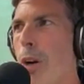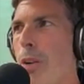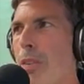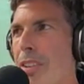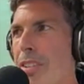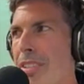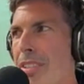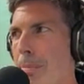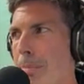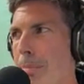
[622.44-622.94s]

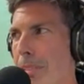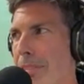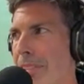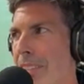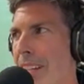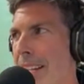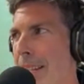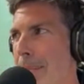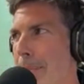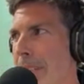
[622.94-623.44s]

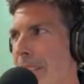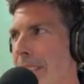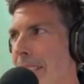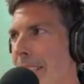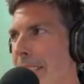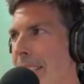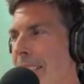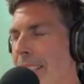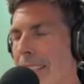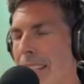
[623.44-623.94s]
oversimplify, but
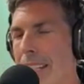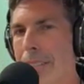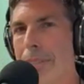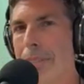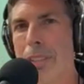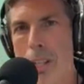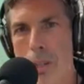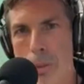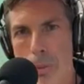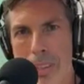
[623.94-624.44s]
kind
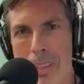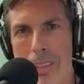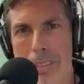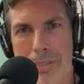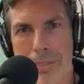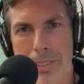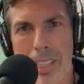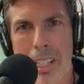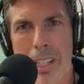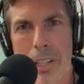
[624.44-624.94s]
of go with the
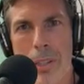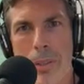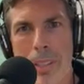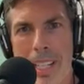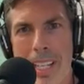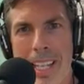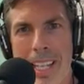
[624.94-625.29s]
flow.